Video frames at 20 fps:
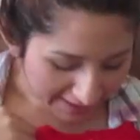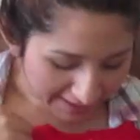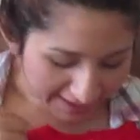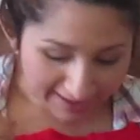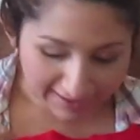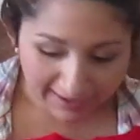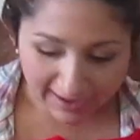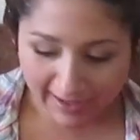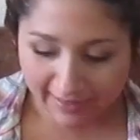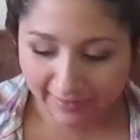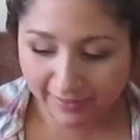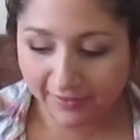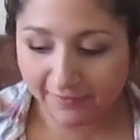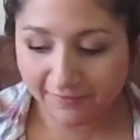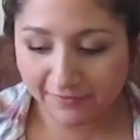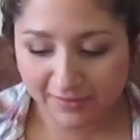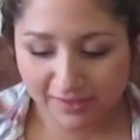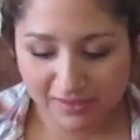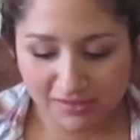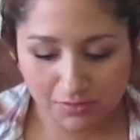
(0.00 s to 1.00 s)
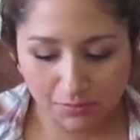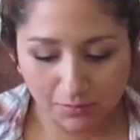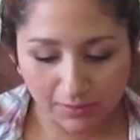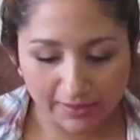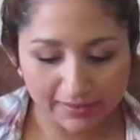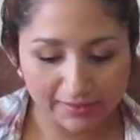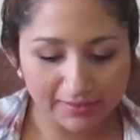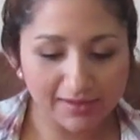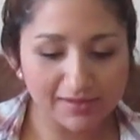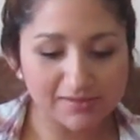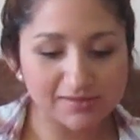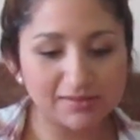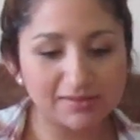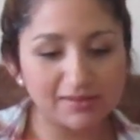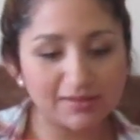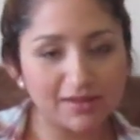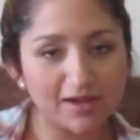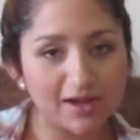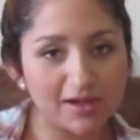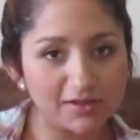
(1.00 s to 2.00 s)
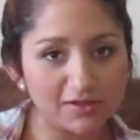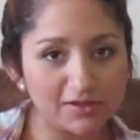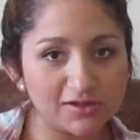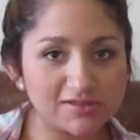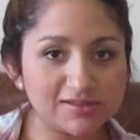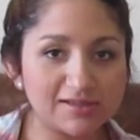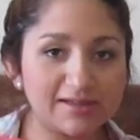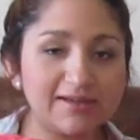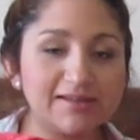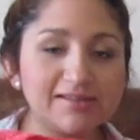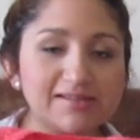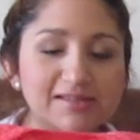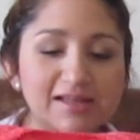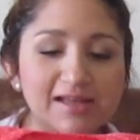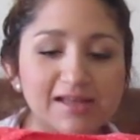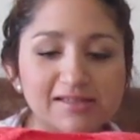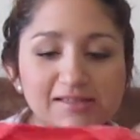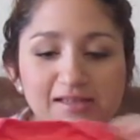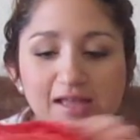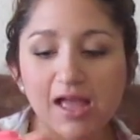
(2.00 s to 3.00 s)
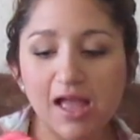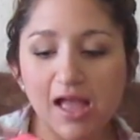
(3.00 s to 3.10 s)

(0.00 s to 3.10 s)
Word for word: And I love this one because of the colors and it says